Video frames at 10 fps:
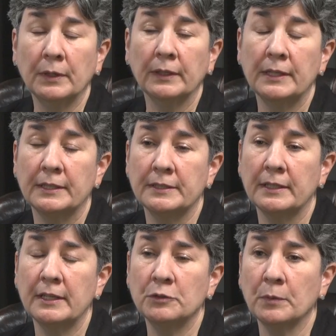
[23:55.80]
really is,
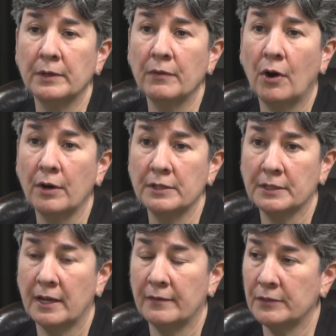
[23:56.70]
and it's one of the
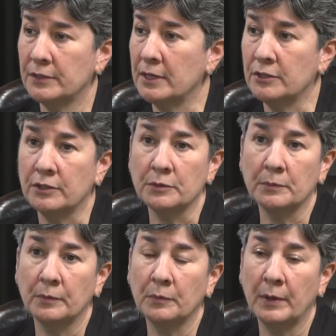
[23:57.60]
hardest conversations
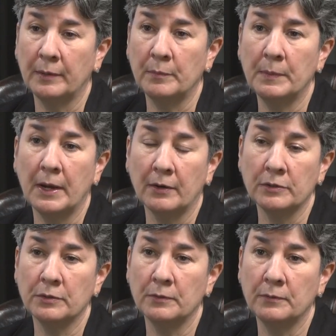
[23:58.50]
when
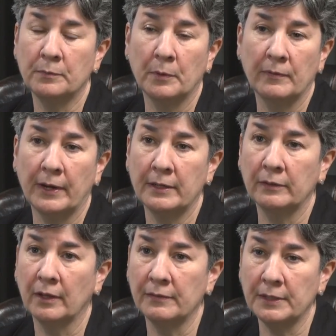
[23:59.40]
parents who've provided
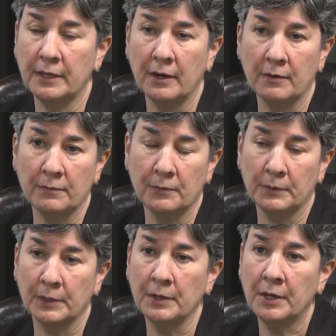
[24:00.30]
loving care
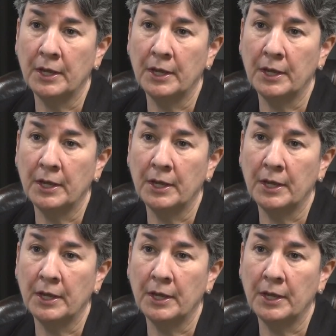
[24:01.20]
for